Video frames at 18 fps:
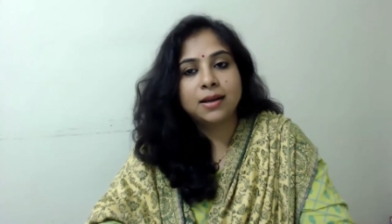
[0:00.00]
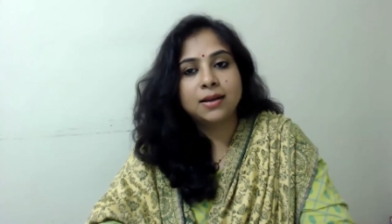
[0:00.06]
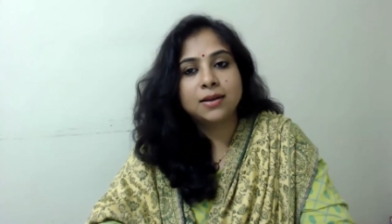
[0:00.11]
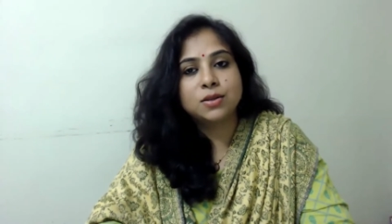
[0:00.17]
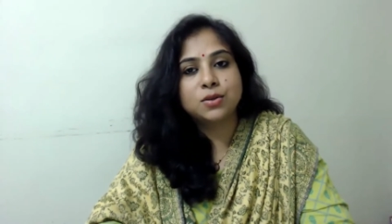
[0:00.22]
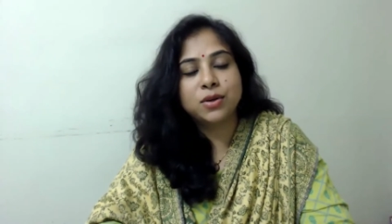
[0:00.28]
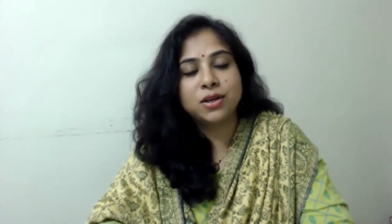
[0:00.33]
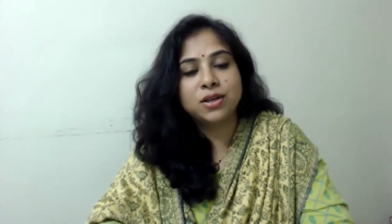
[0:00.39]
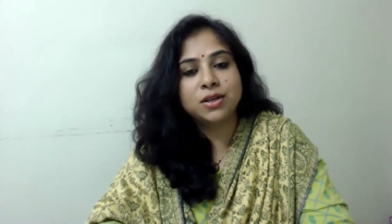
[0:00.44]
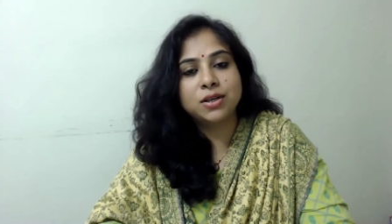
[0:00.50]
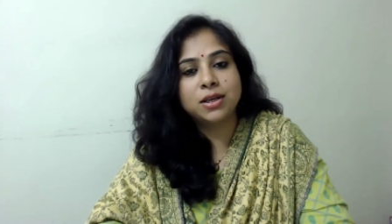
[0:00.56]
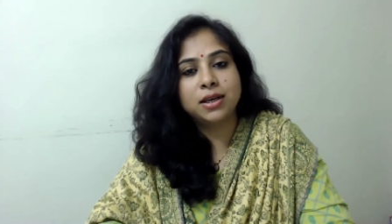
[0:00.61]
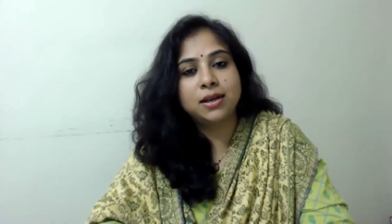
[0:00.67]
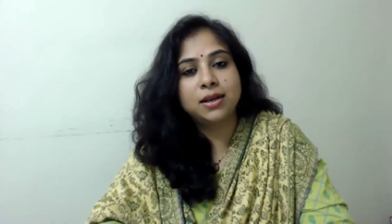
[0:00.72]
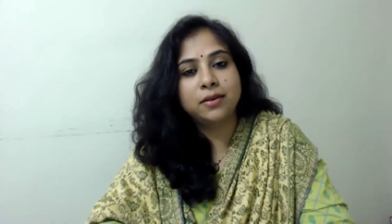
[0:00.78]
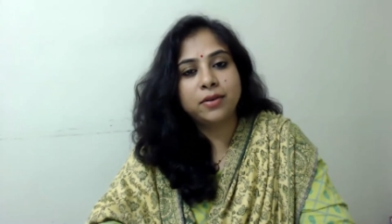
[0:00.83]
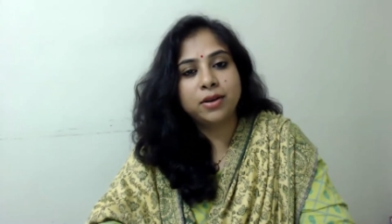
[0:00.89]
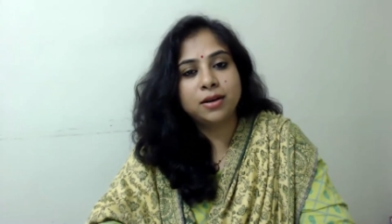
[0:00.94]
So
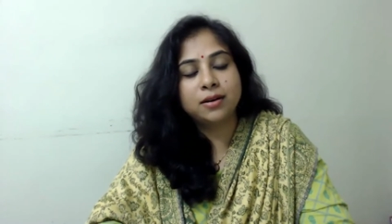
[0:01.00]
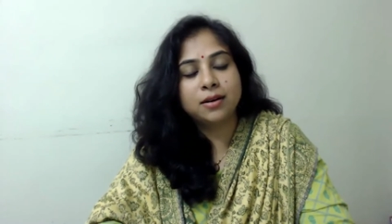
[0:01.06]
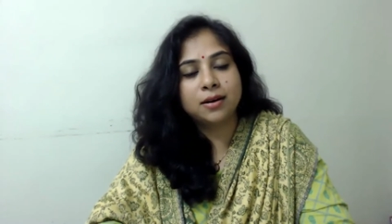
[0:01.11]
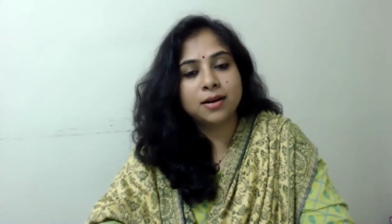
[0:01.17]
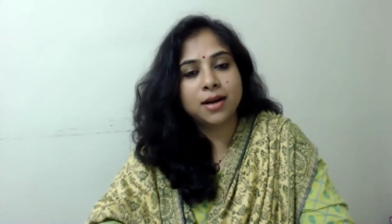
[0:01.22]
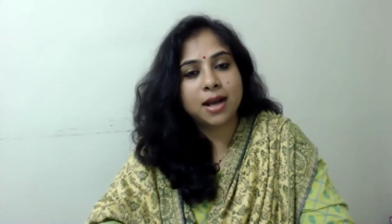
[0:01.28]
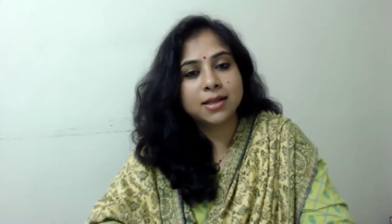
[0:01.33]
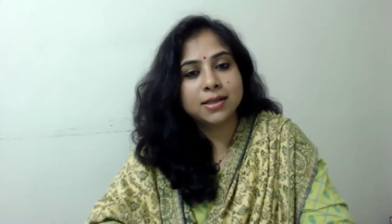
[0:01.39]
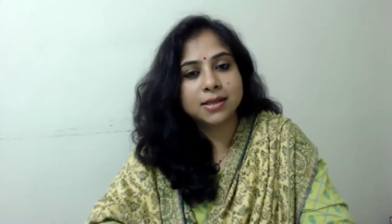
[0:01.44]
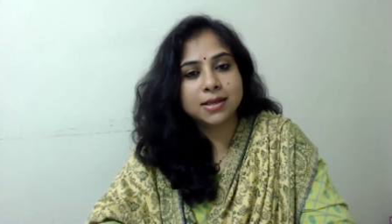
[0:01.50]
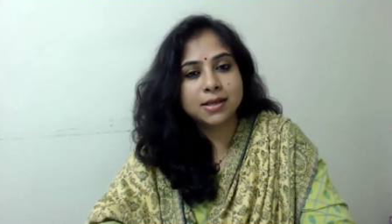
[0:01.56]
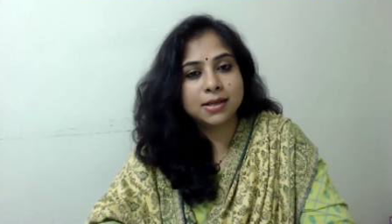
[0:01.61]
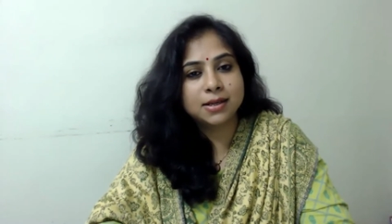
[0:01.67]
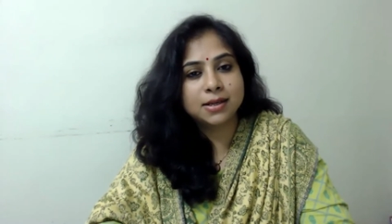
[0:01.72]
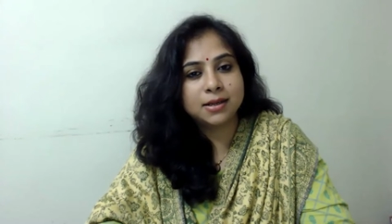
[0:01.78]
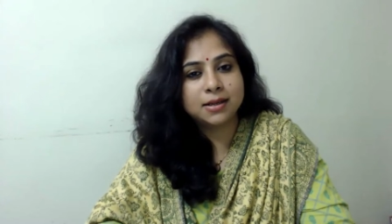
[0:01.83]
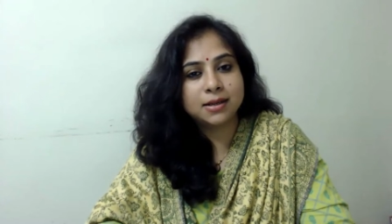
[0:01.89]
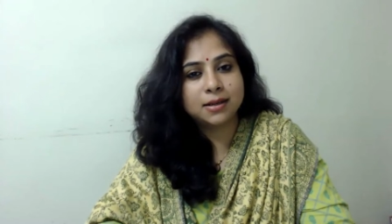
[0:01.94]
in our
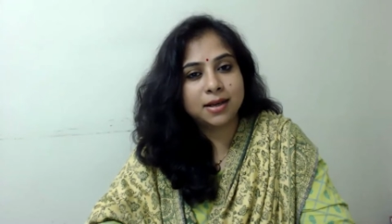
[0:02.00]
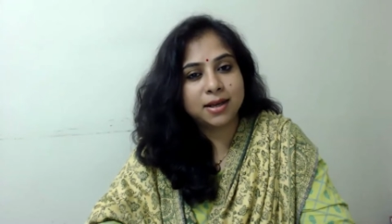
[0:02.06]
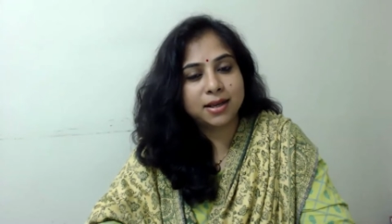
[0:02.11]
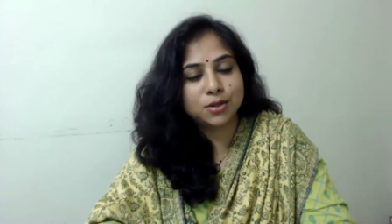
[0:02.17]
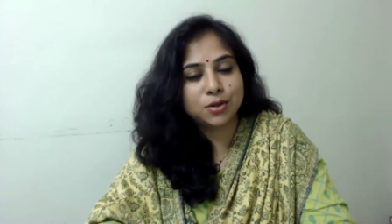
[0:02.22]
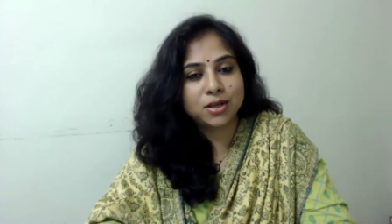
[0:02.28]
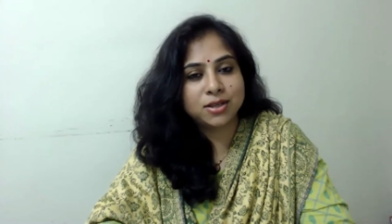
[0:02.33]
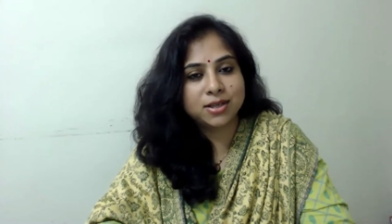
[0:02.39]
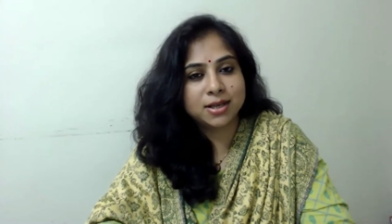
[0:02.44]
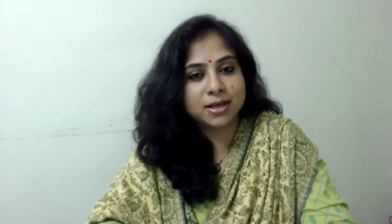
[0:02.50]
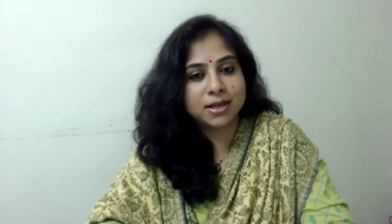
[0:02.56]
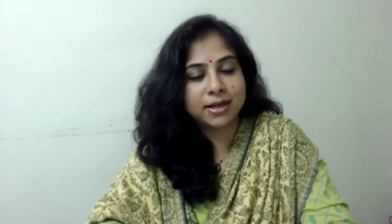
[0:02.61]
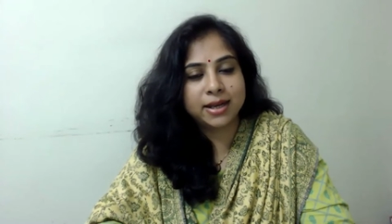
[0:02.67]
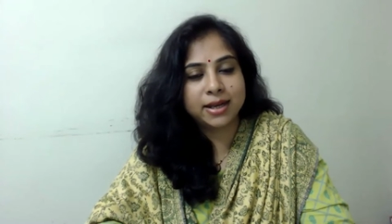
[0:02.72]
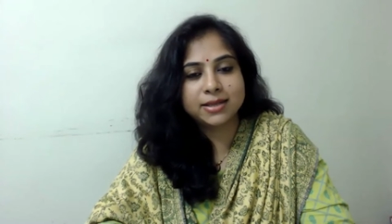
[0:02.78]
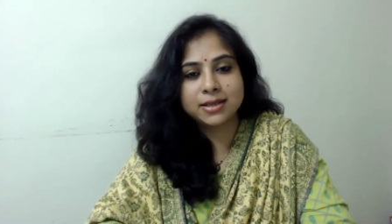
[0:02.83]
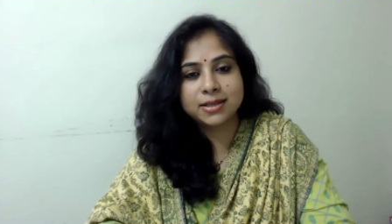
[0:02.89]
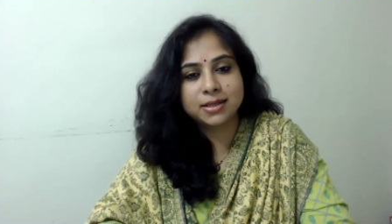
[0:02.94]
classical astrological
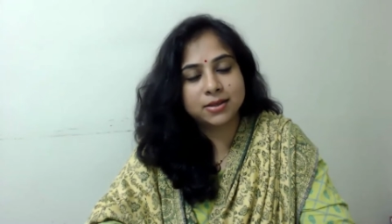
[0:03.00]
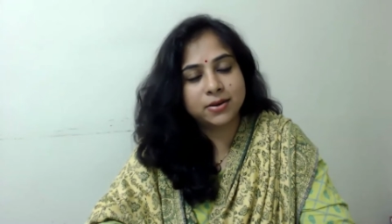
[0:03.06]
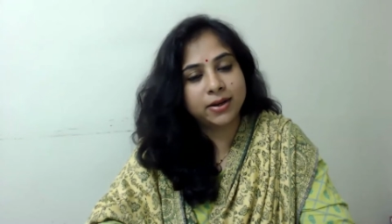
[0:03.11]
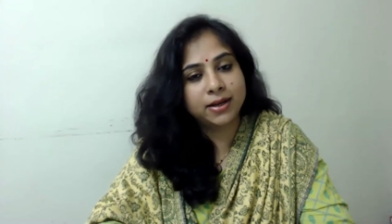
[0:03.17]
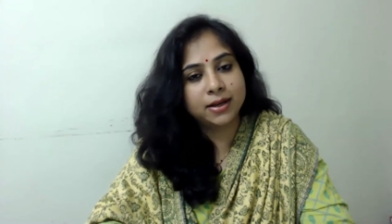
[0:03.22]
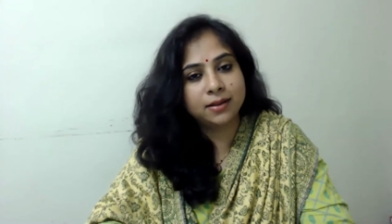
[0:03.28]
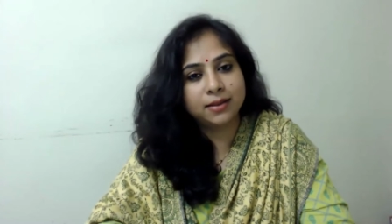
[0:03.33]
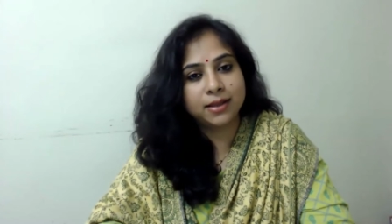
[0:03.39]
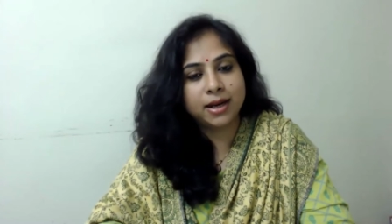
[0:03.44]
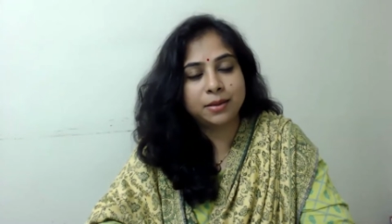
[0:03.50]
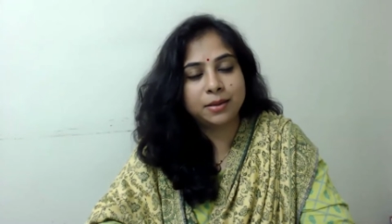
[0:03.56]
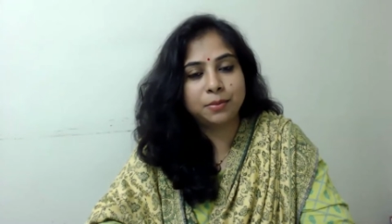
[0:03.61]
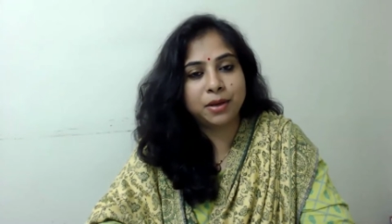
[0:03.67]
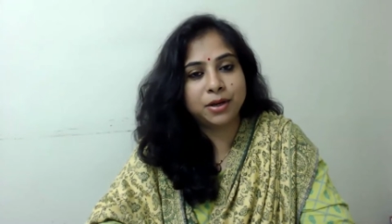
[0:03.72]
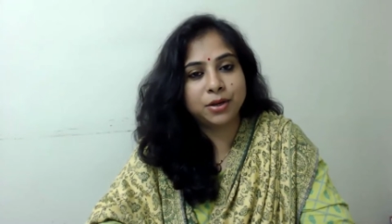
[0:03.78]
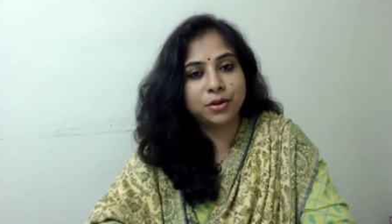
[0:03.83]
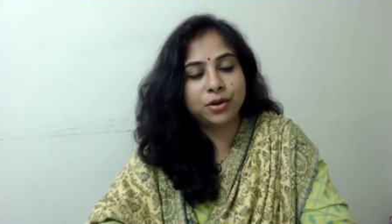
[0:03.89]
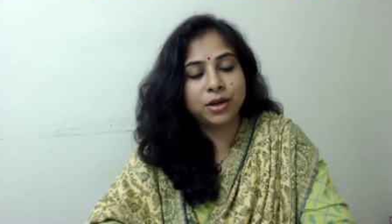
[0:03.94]
text, it's written that
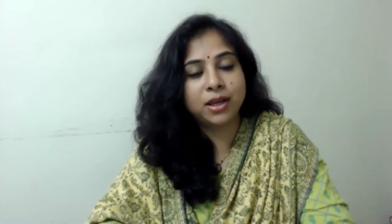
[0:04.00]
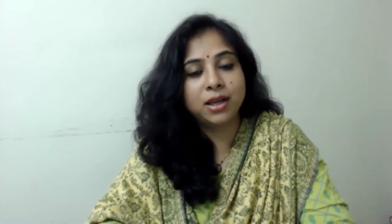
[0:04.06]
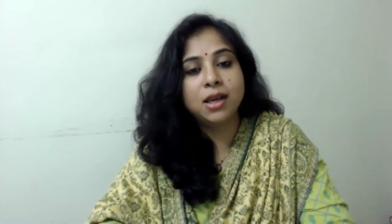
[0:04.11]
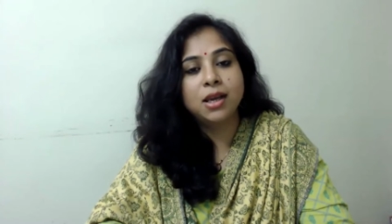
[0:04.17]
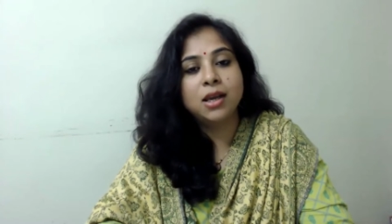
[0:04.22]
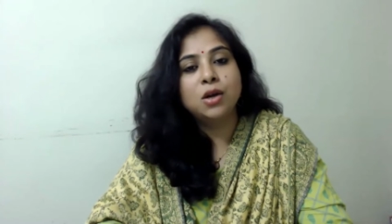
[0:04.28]
Mercury,